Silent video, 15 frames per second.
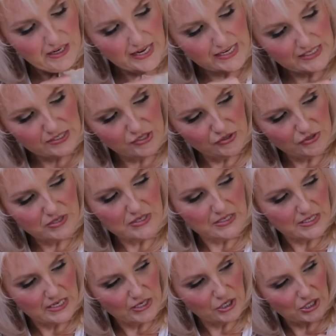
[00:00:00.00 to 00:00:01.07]
as Susan
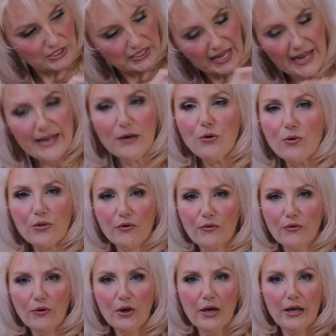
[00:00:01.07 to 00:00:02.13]
said, you lay all
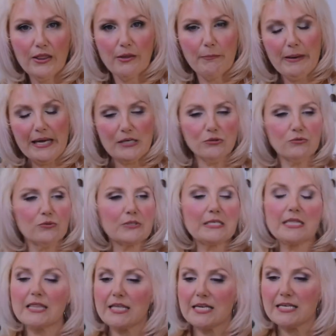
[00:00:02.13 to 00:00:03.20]
the petals
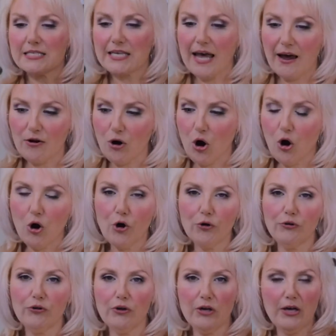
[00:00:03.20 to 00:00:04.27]
and things out
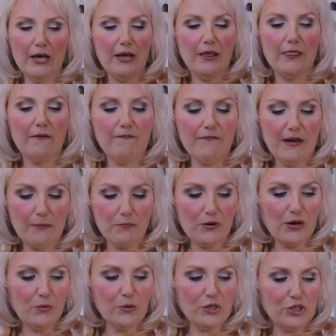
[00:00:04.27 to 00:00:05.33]
on the
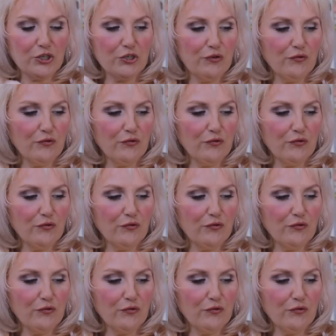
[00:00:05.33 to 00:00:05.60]
fabric, which